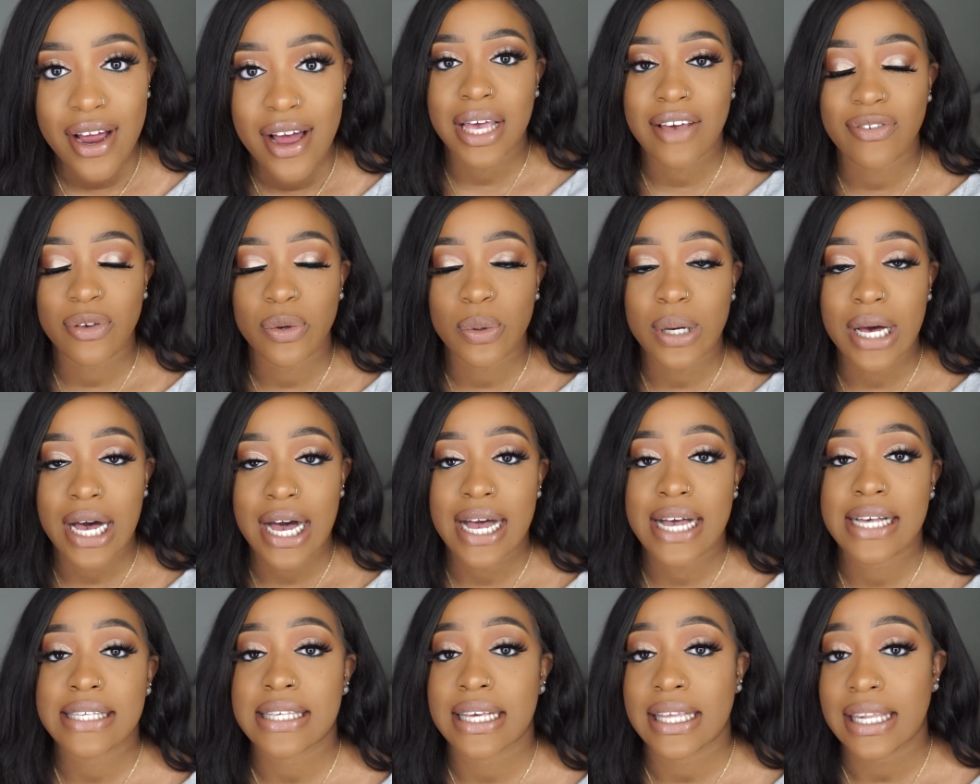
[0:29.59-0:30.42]
If you
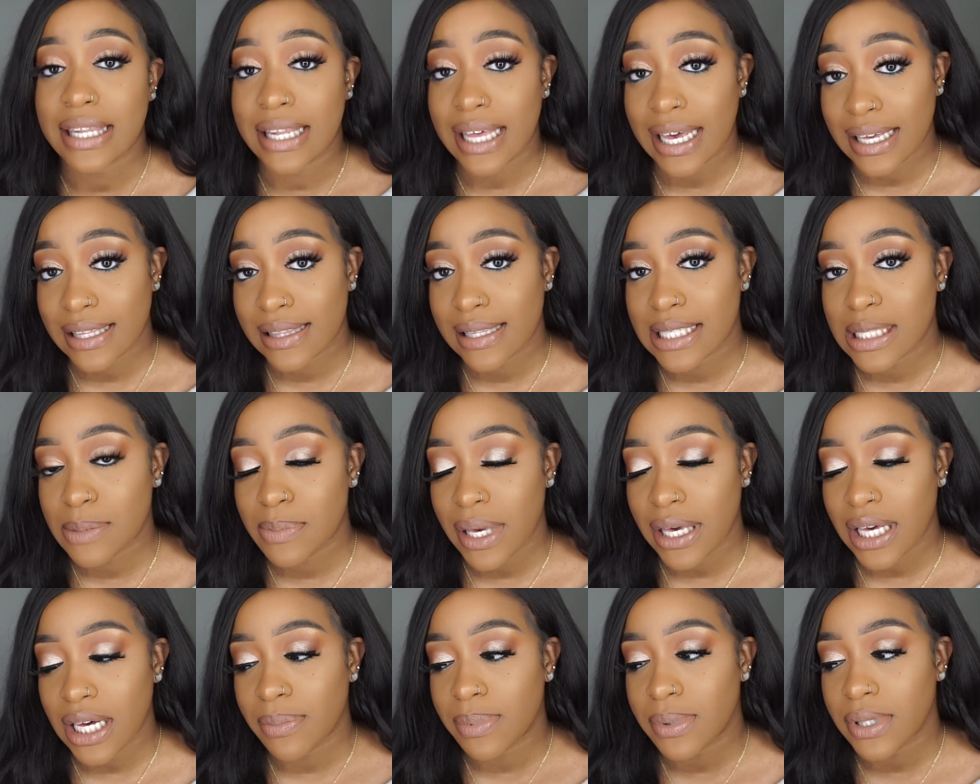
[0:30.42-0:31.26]
guys like this
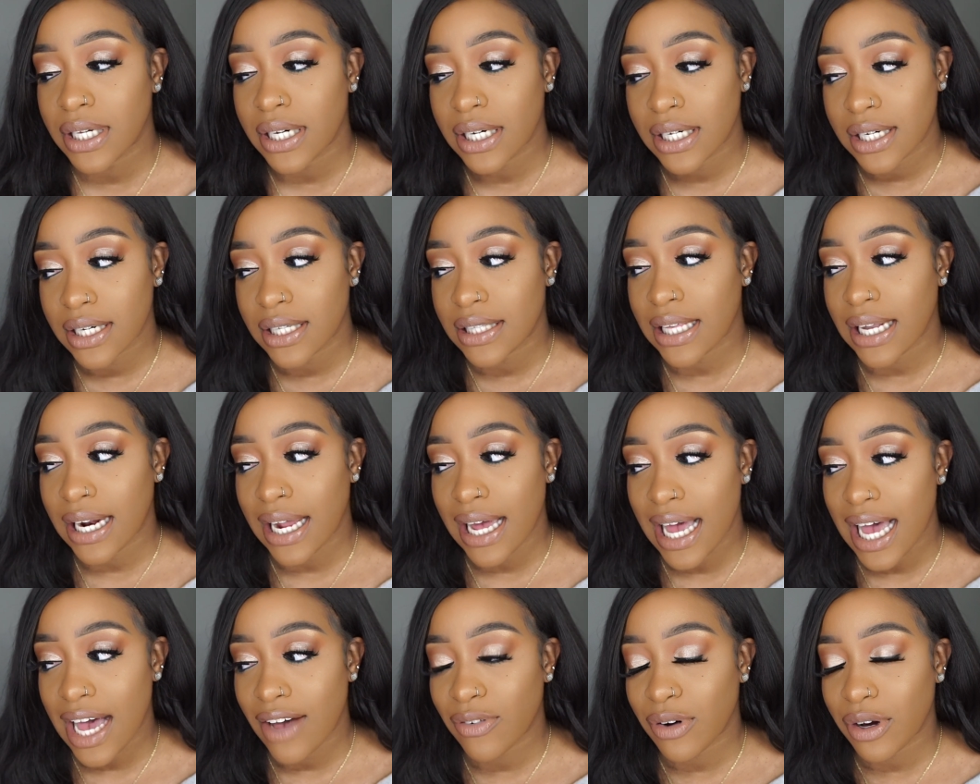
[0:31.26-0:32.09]
makeup look that I
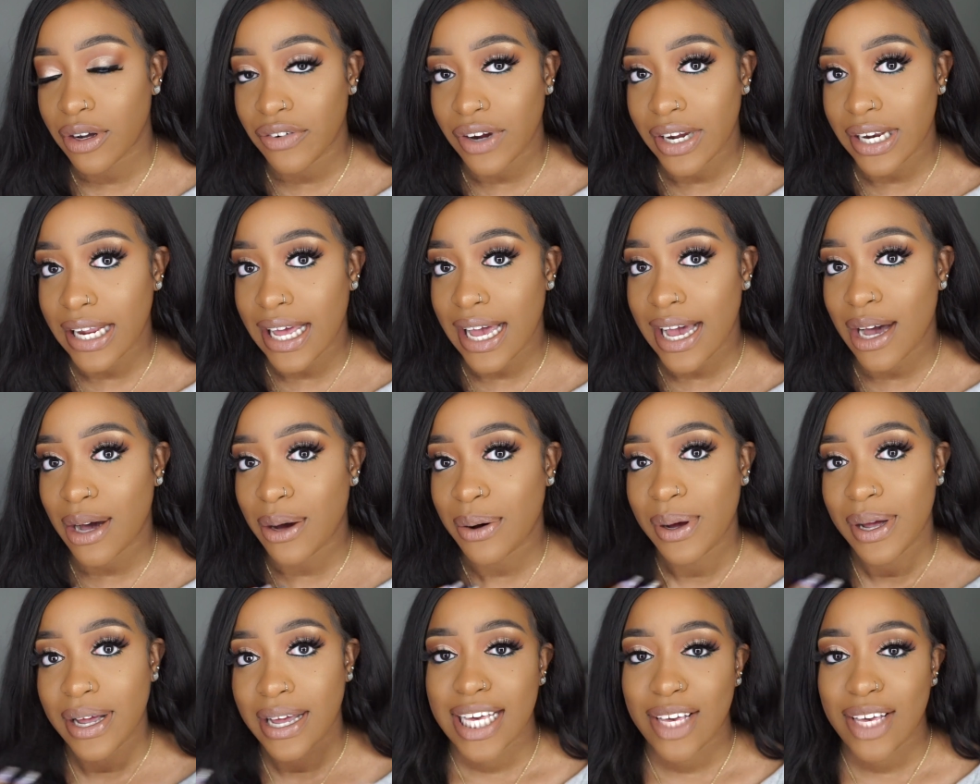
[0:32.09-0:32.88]
have on right now,